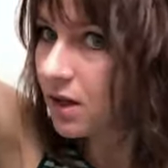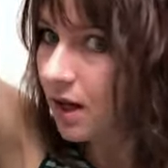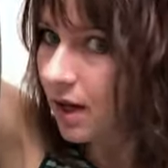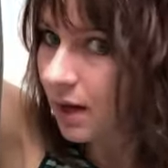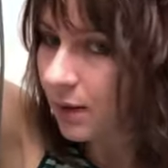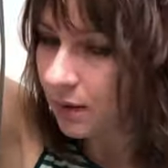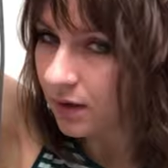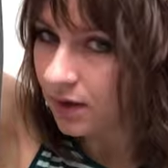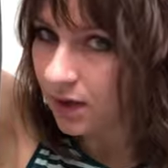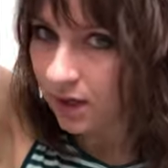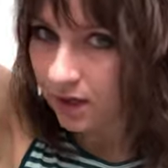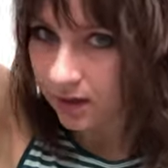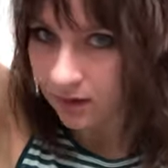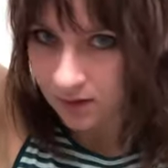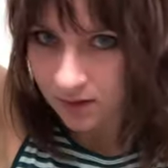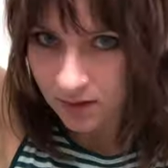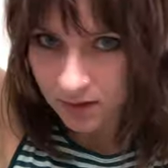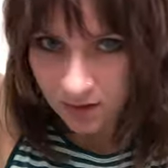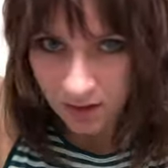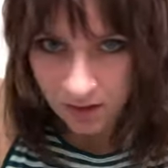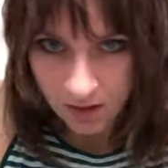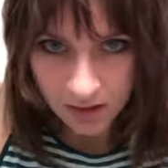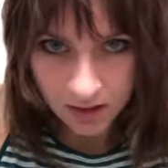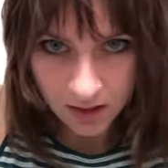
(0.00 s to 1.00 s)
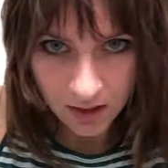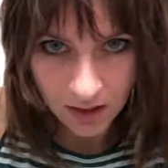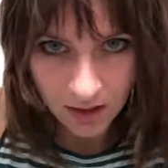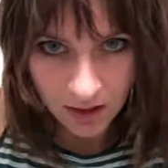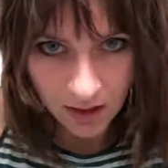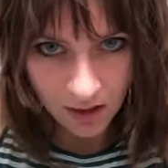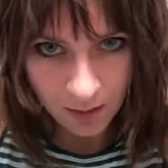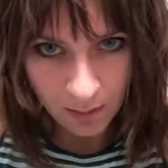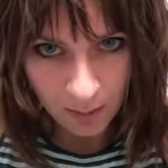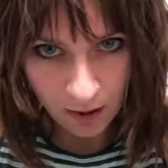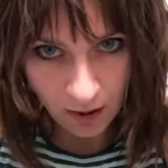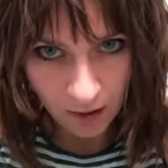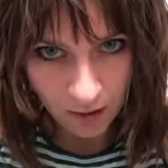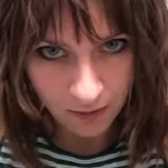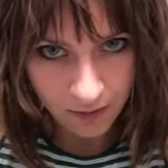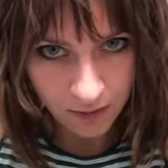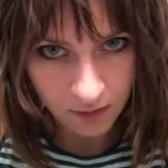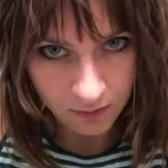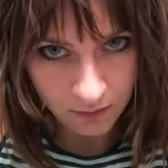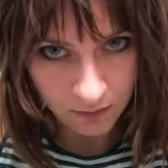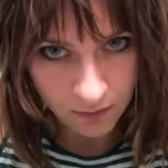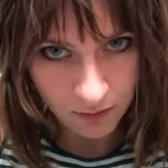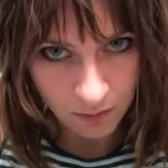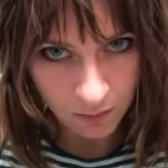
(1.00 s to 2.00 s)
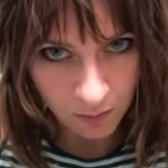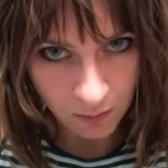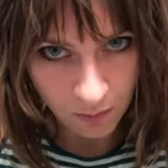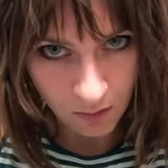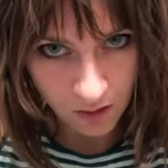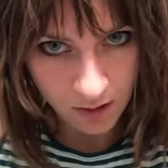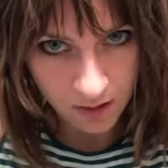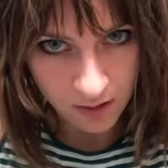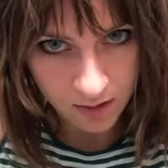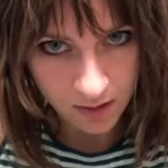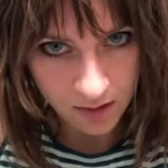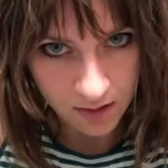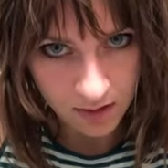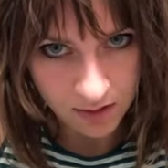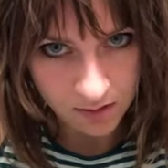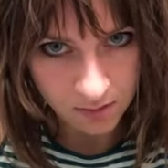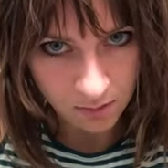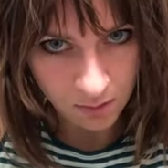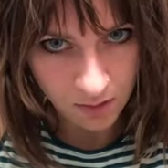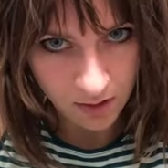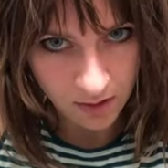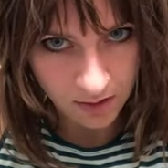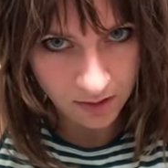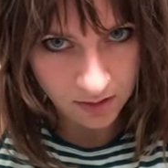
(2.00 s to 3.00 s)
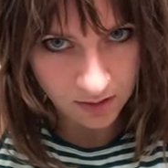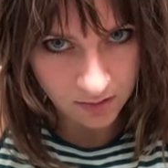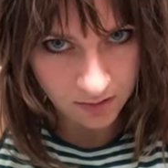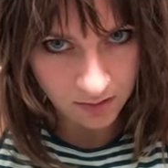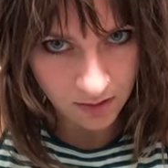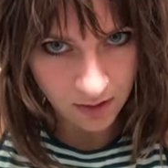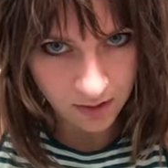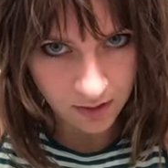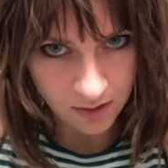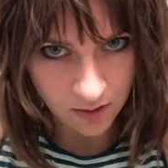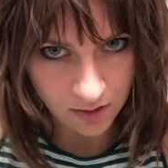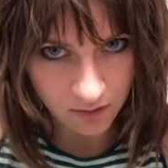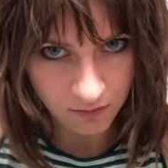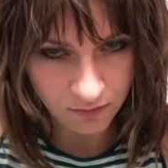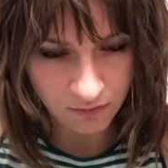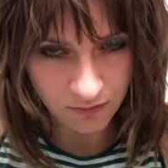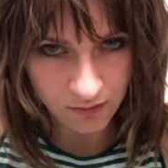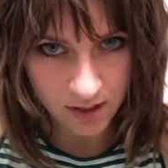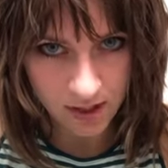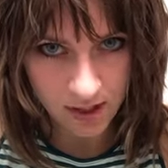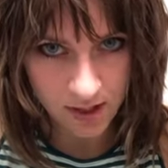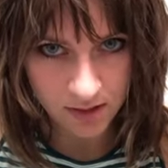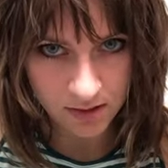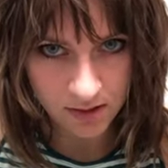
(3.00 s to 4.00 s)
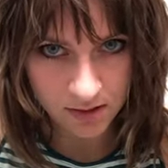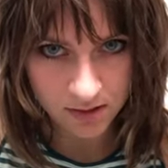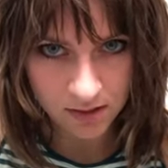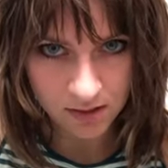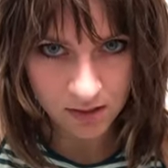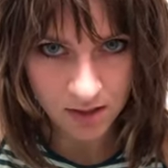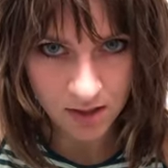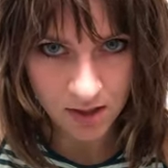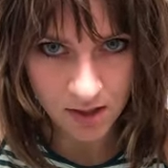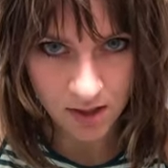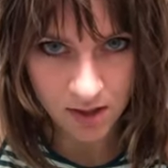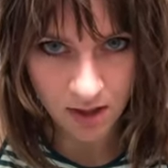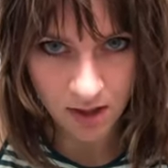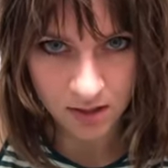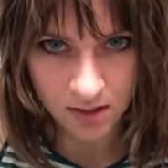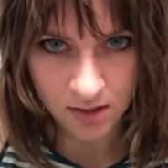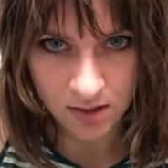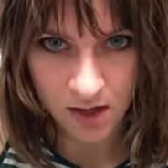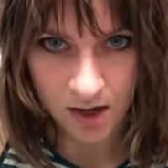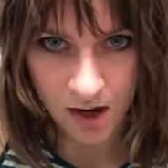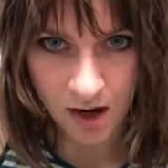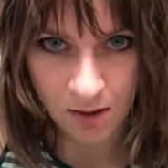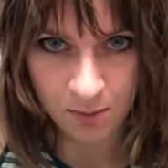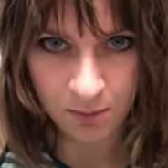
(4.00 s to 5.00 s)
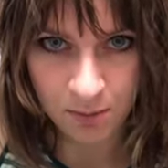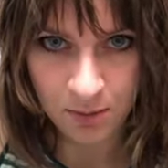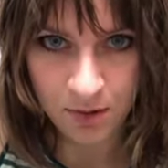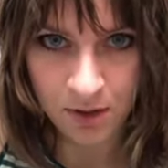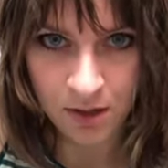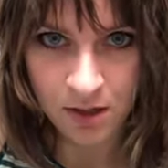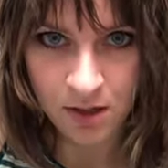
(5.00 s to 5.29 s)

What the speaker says: I would kind of start thinking about if you want these ones around your face and on top